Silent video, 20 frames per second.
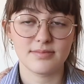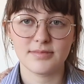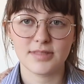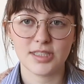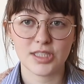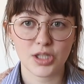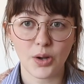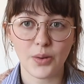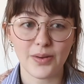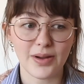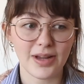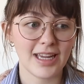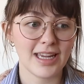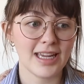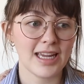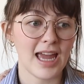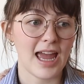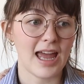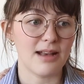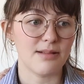
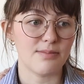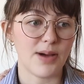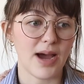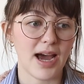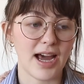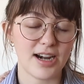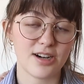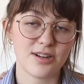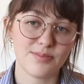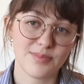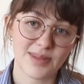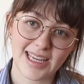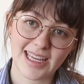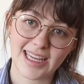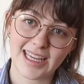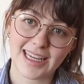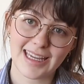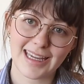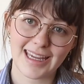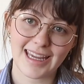sewing and pattern
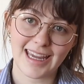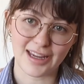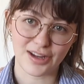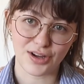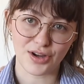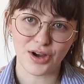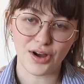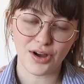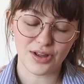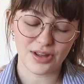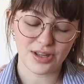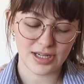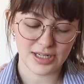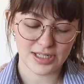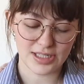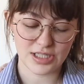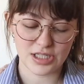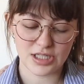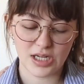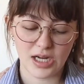making in
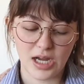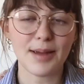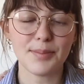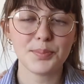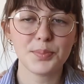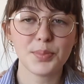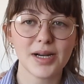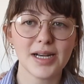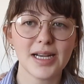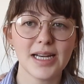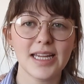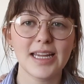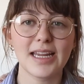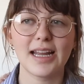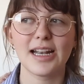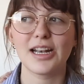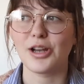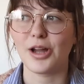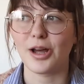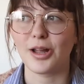college. I'm pretty
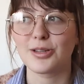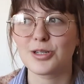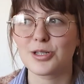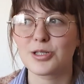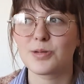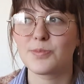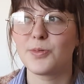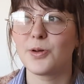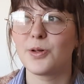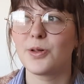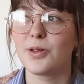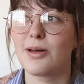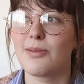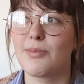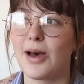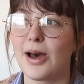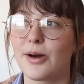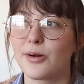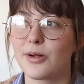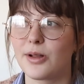knowledgeable
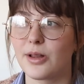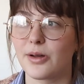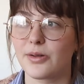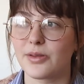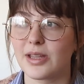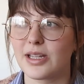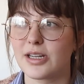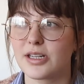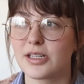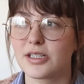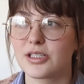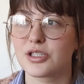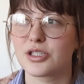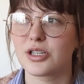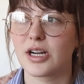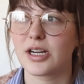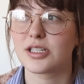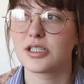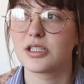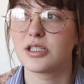about clothing
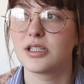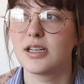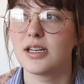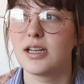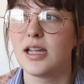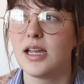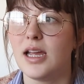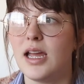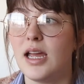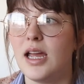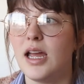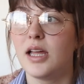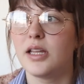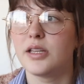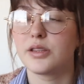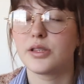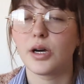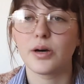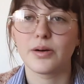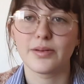construction,
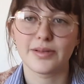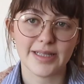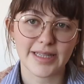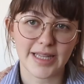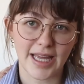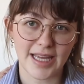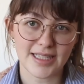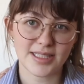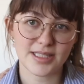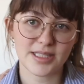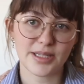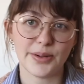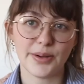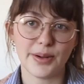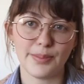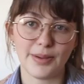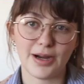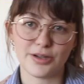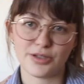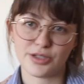though less so
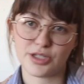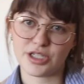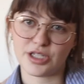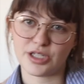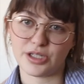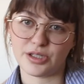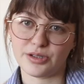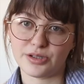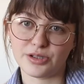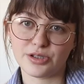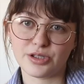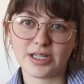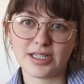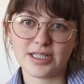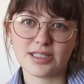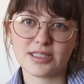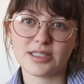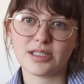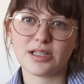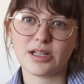about
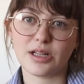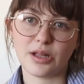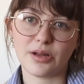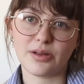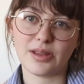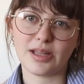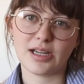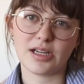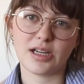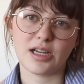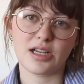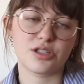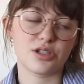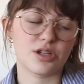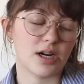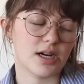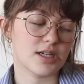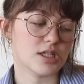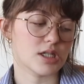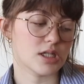children's clothing
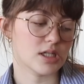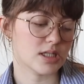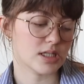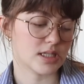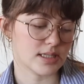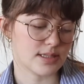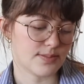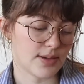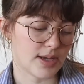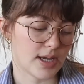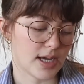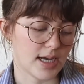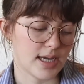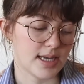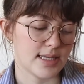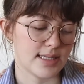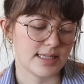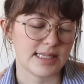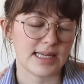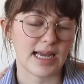construction, just
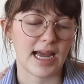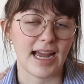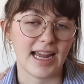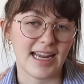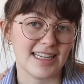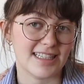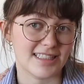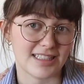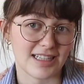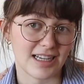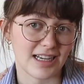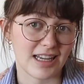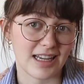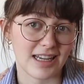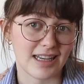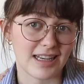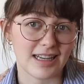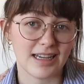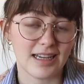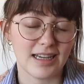because I
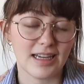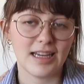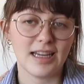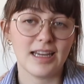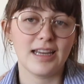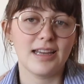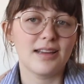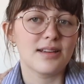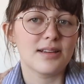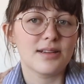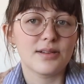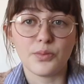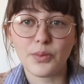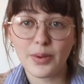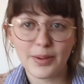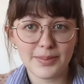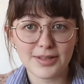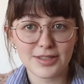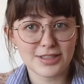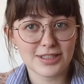studied
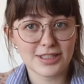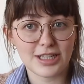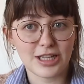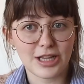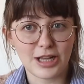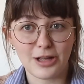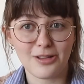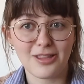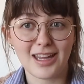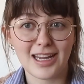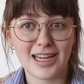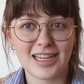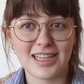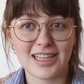women's clothing